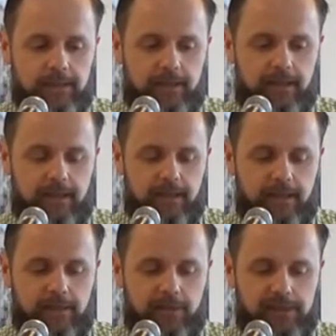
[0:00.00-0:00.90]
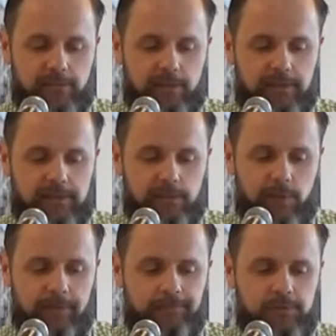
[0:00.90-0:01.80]
uh, I'll try to explain these as
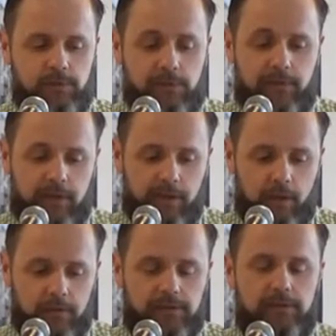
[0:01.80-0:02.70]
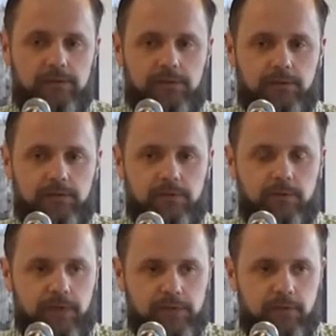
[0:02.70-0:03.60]
well. So to think out, so to
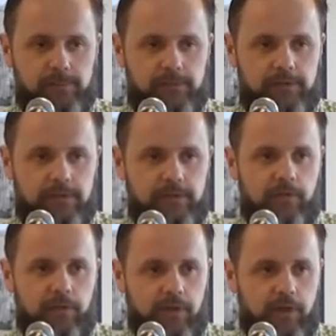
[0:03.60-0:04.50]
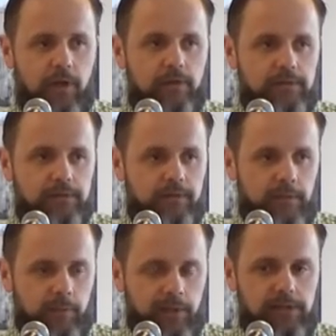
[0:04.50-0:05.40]
look at a scripture and to think out the
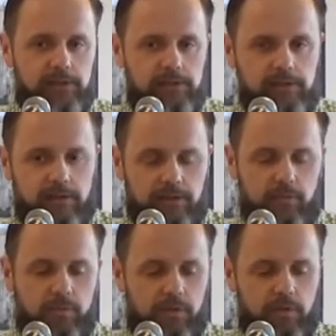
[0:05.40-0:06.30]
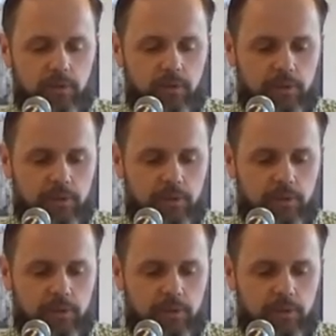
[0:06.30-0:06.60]
implications, and I'll go